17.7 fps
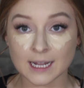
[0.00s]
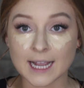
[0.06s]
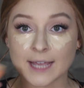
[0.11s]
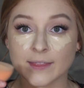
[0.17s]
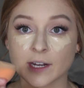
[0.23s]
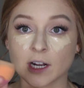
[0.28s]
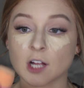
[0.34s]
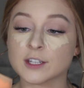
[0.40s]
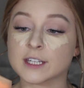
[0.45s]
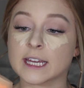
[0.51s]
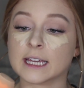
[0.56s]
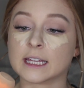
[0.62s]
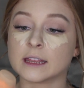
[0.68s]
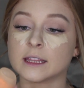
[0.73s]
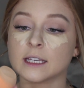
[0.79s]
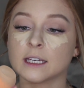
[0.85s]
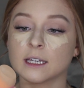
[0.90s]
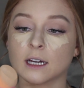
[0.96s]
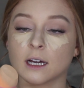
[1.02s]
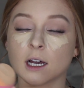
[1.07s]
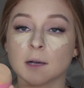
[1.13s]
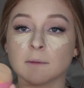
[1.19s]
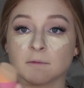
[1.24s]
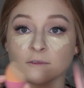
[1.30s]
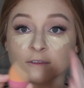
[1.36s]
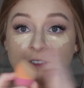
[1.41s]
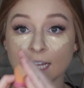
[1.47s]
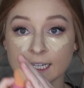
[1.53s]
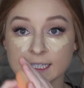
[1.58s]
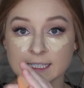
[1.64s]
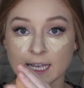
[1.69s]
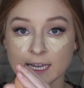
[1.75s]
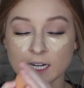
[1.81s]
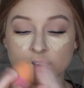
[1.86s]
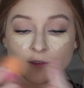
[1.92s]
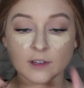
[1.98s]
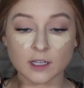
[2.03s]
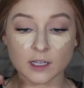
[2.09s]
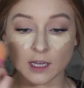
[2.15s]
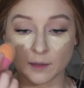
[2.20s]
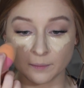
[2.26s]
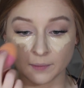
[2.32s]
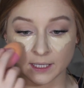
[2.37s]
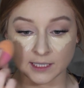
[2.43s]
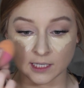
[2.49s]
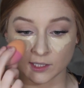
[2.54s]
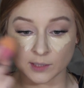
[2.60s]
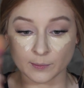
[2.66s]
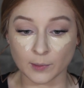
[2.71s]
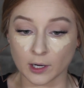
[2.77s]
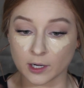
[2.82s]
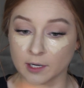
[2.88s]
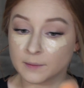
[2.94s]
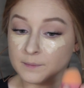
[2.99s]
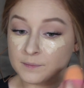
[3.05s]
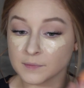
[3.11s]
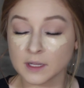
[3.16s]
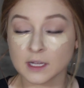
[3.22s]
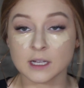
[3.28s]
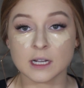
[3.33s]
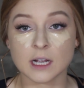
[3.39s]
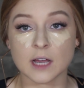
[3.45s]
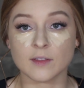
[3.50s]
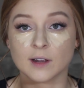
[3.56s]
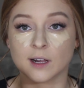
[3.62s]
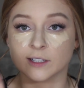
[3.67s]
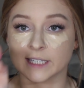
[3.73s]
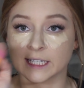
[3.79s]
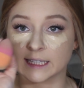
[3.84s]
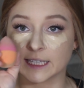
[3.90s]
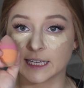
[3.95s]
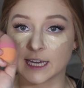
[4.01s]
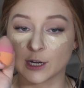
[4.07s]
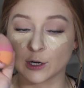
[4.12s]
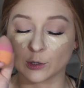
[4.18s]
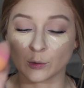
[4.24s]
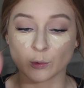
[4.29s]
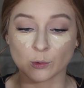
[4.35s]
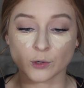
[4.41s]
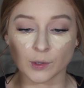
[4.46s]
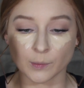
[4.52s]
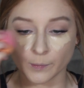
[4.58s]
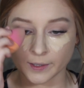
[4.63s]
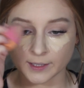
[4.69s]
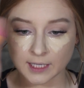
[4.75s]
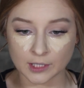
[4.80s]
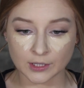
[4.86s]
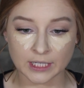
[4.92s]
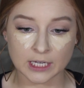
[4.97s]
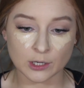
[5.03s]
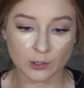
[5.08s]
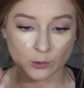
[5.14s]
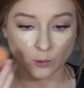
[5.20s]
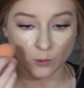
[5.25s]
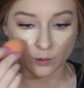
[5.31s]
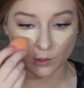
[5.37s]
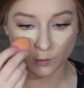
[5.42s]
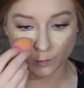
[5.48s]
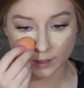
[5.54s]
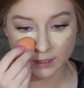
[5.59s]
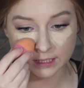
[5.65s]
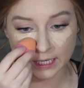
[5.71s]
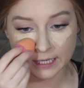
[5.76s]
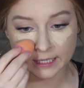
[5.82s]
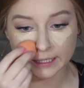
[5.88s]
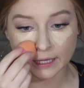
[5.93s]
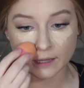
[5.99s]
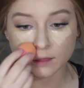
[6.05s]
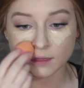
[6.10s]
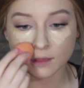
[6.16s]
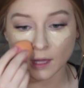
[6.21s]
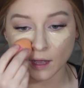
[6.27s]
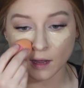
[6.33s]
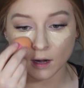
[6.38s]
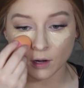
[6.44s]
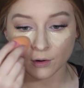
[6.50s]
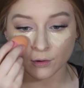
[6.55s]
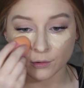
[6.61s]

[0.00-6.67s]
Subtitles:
And then I'll take the flat side of it and blend out the bottom. And then I'll take the inner corner and blend out the inner corner once I get there.